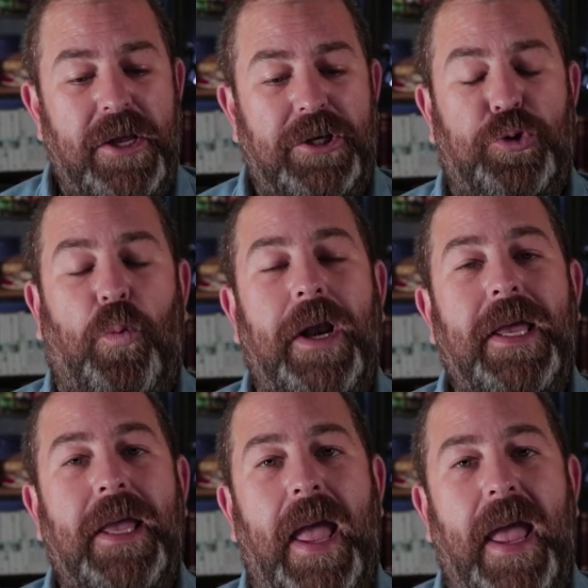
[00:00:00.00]

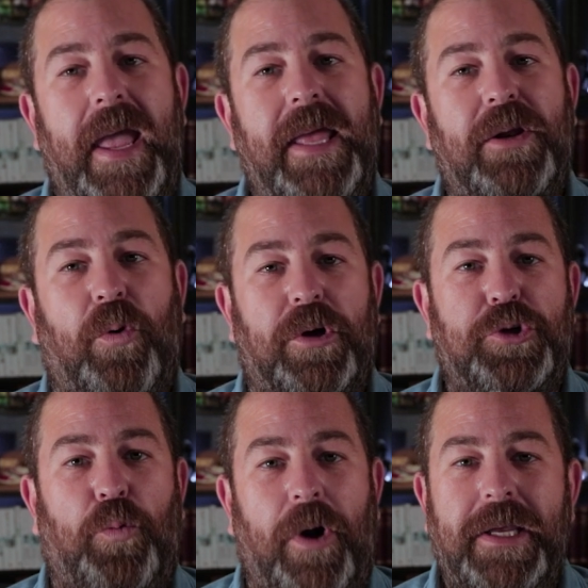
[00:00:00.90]
28 or
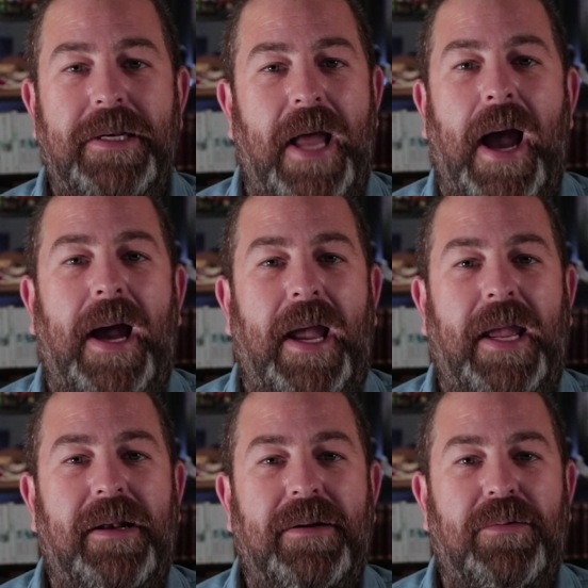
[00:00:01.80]

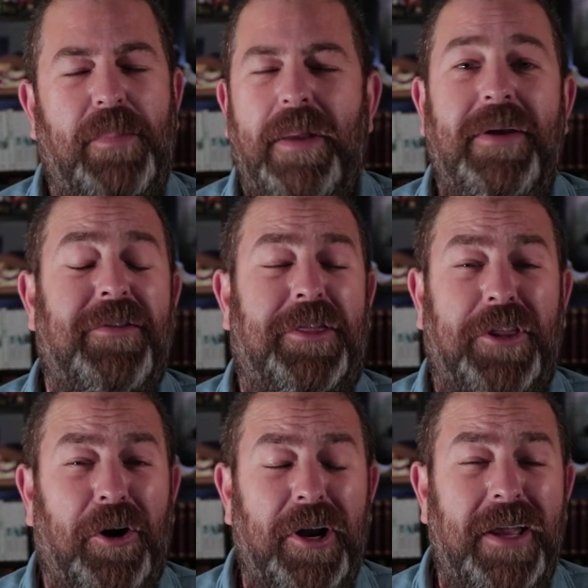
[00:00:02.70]
29, maybe even
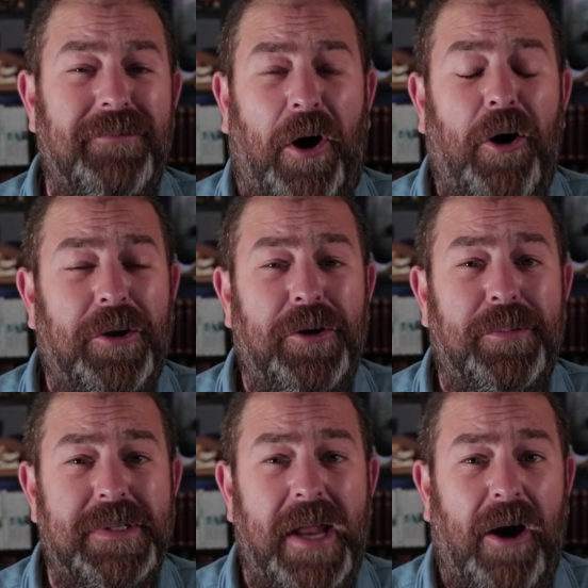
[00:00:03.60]
30
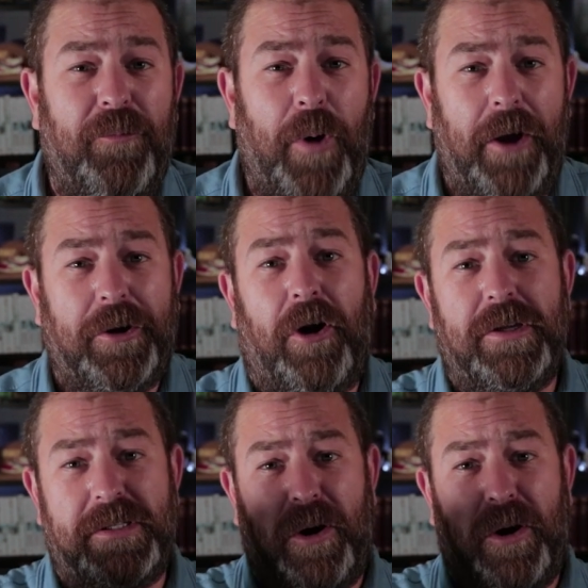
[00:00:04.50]
volumes now of wild cards.